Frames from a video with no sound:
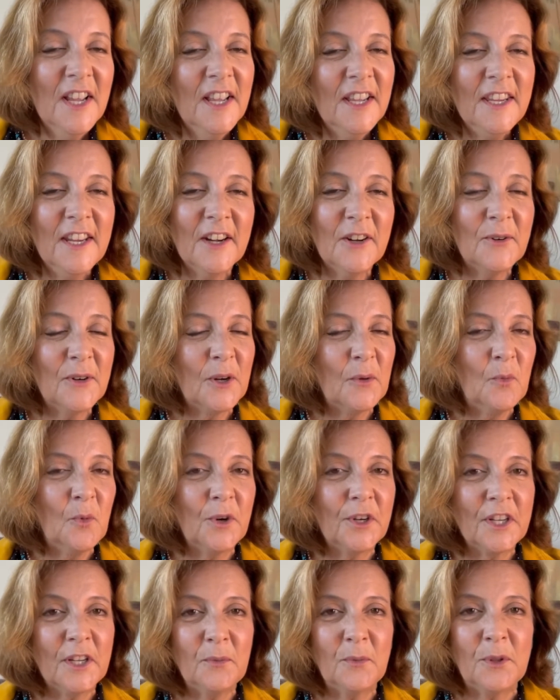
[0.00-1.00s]
You know, when I'm
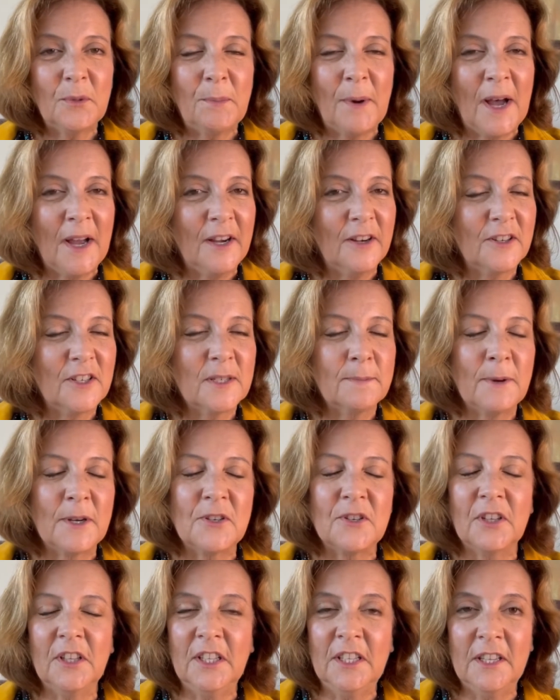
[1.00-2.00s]
working with buyers,
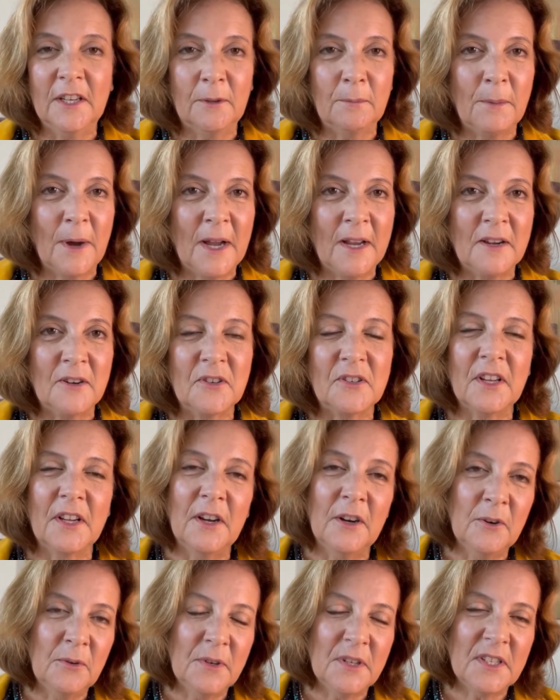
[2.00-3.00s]
especially young buyers, I
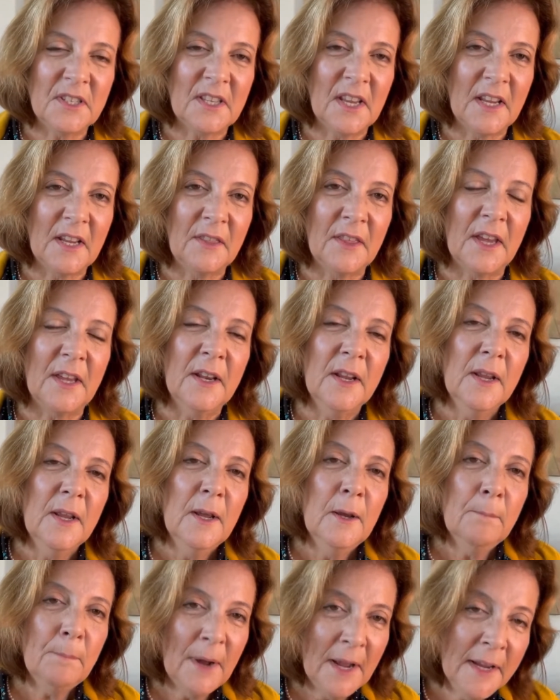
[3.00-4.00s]
always say that
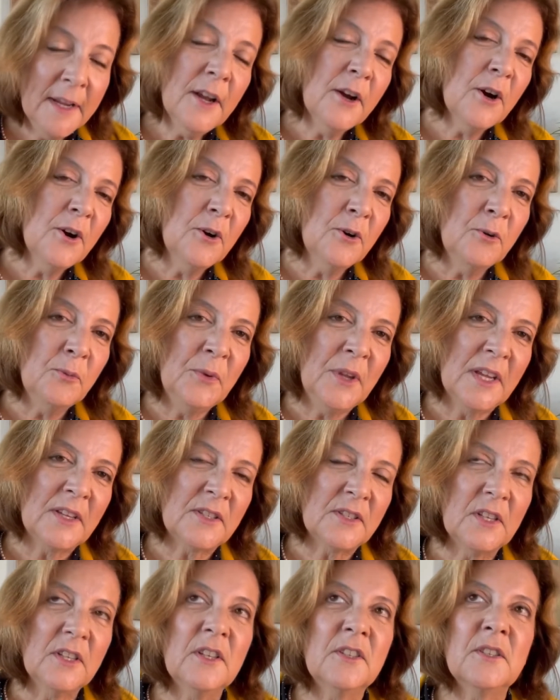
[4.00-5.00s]
buying a home,
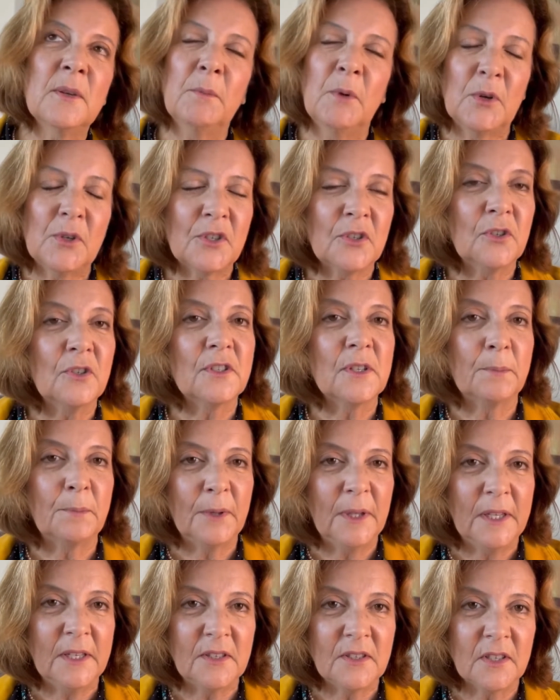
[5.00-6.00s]
yes, it's emotional, it's a
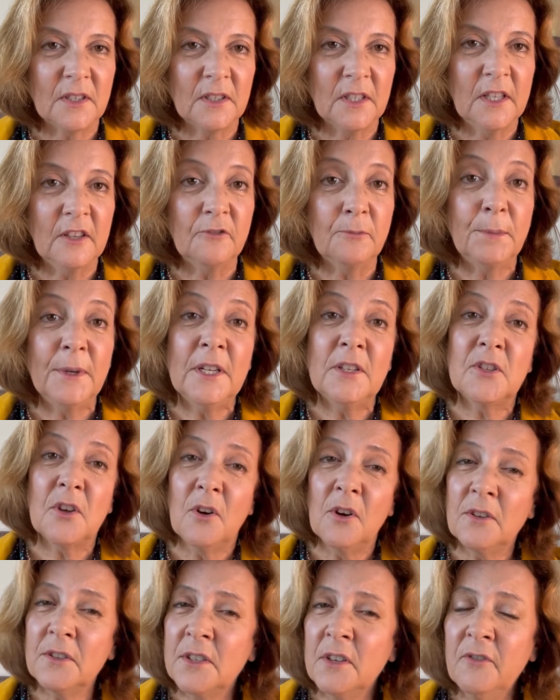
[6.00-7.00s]
place to live, but it's
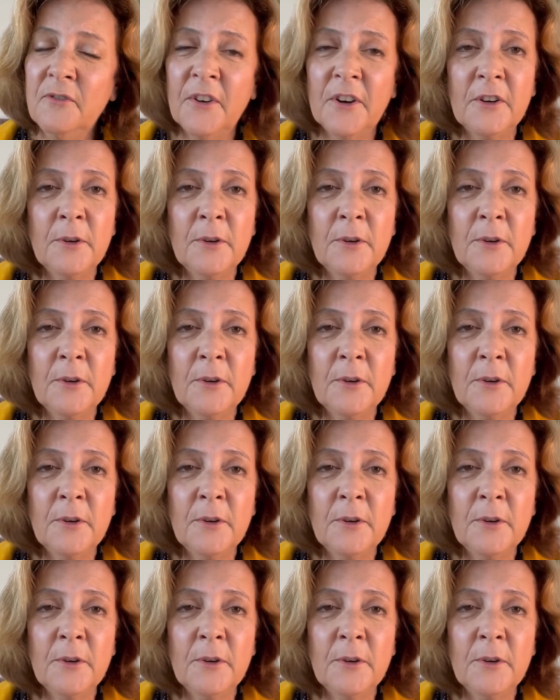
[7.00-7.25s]
also very